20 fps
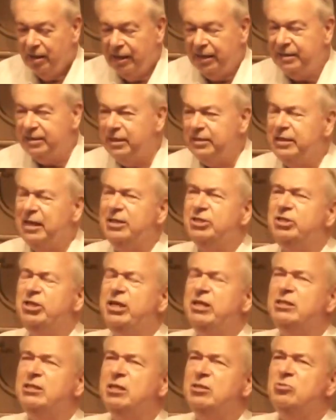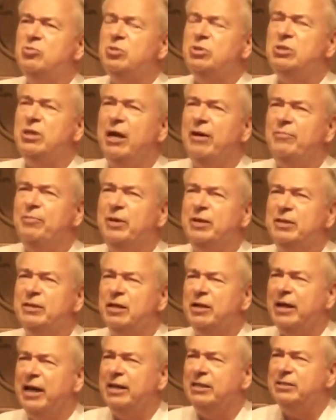and says, and Jesus was having
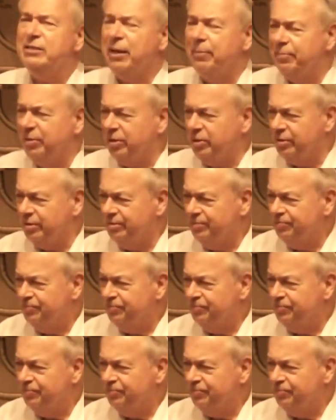the Last Supper.